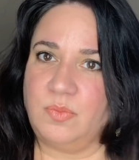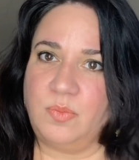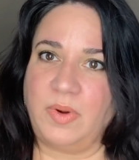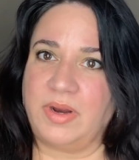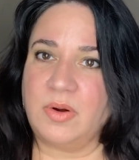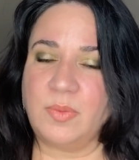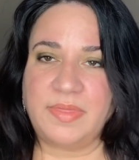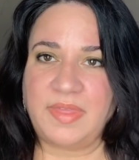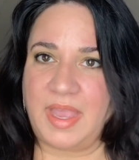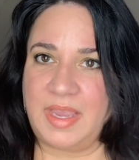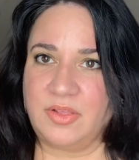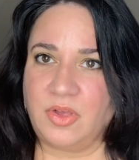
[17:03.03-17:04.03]
wear it with the
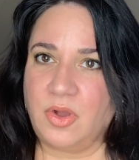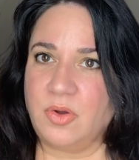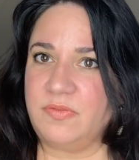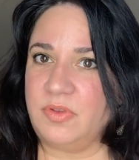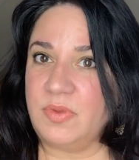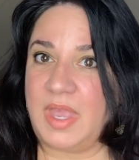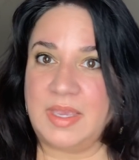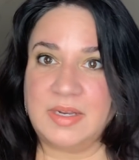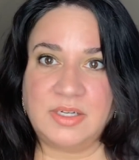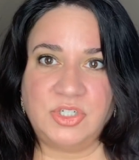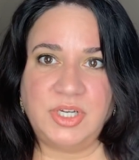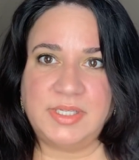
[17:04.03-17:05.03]
halo, if you
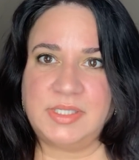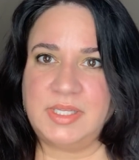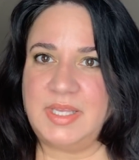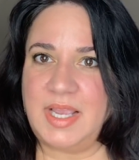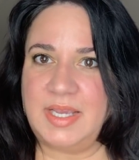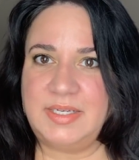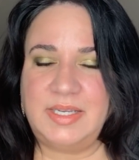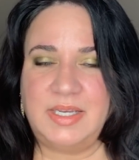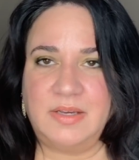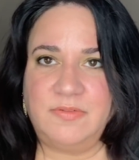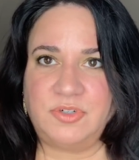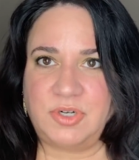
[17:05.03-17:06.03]
can't adjust to the
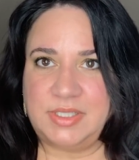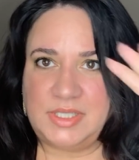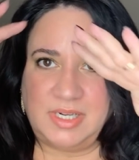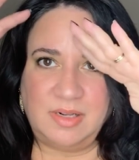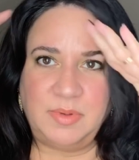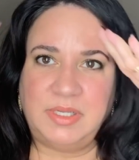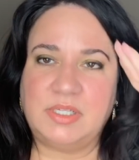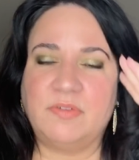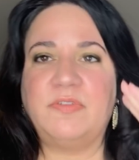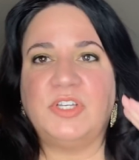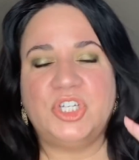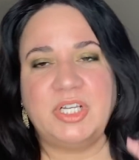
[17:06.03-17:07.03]
idea of trusting a piece of
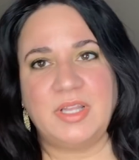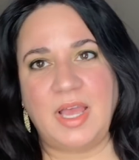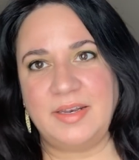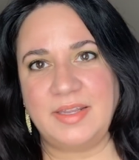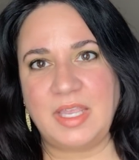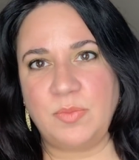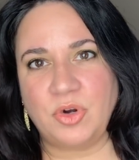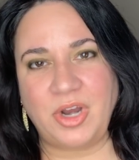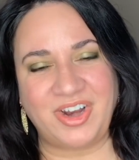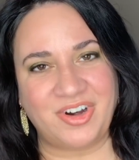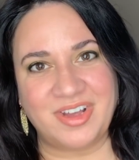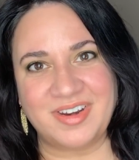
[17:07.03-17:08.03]
fishing line to keep your
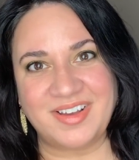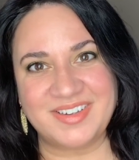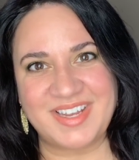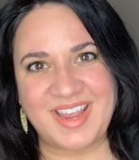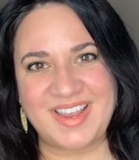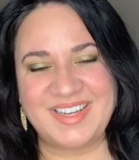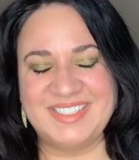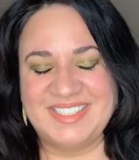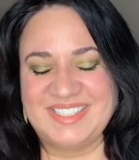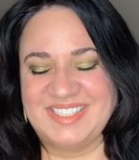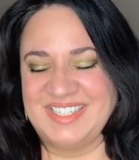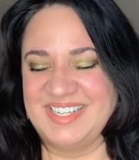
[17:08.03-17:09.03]
hair on all day,
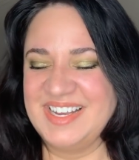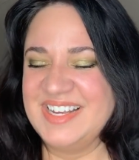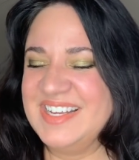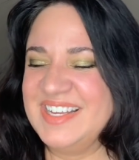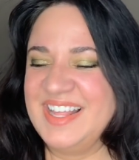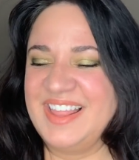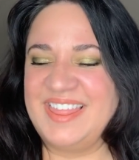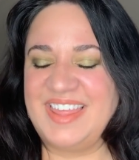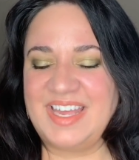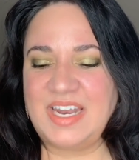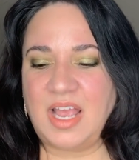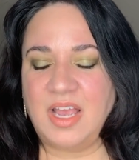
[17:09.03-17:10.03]

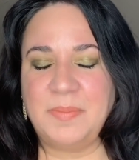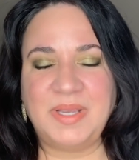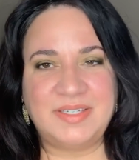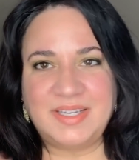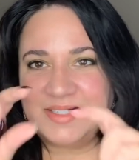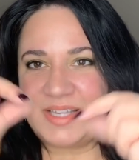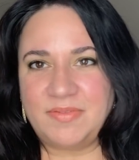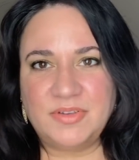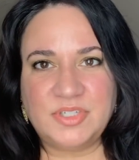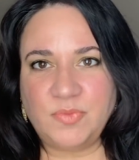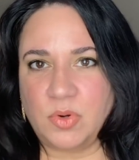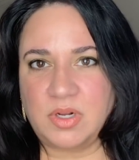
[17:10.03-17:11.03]
then it does have
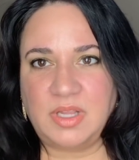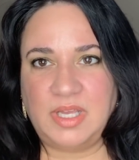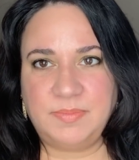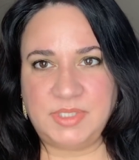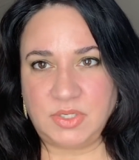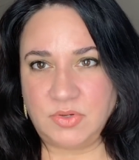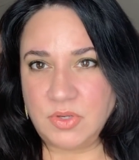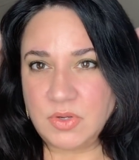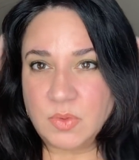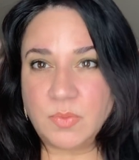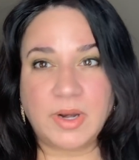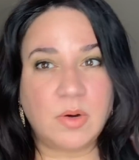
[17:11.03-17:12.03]
those 4 clips, so you
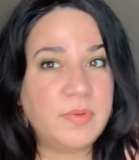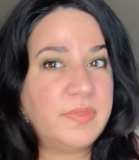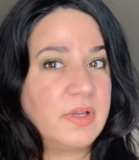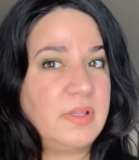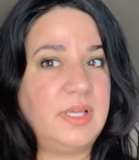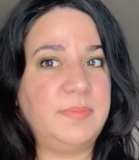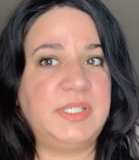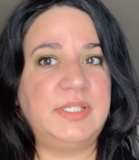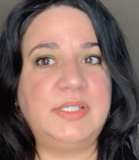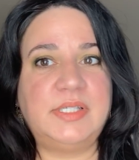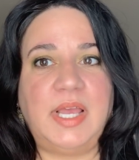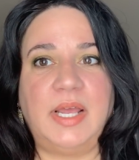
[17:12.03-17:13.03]
could wear it with the clips
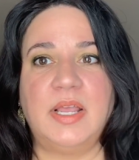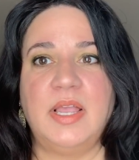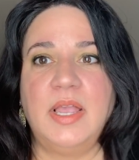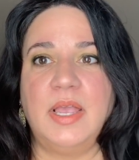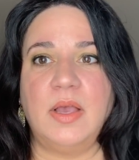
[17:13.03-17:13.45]
instead.